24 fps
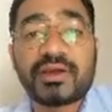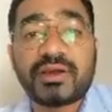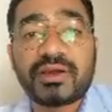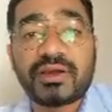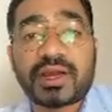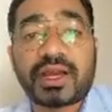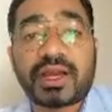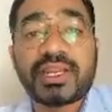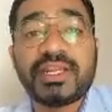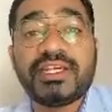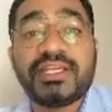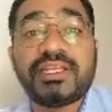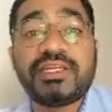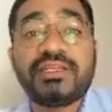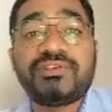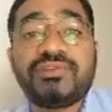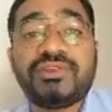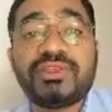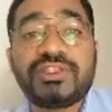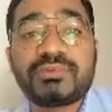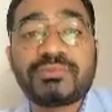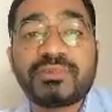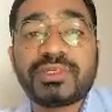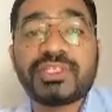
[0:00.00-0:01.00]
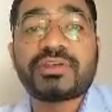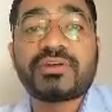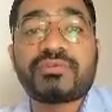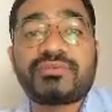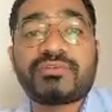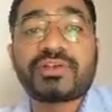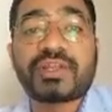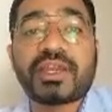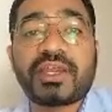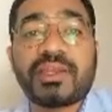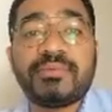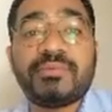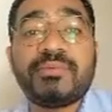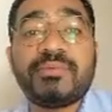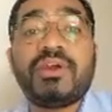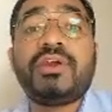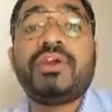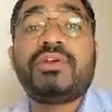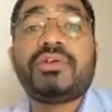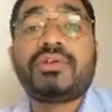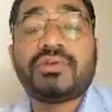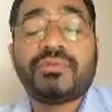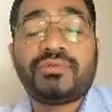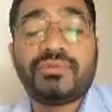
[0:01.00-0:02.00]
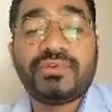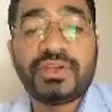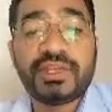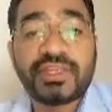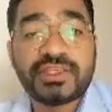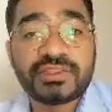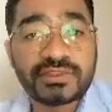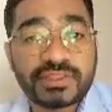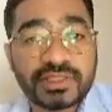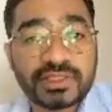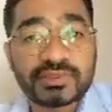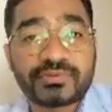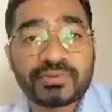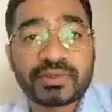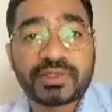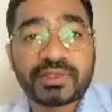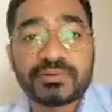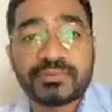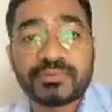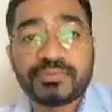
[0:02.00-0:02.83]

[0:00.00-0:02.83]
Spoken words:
I need this much of time to finish this one.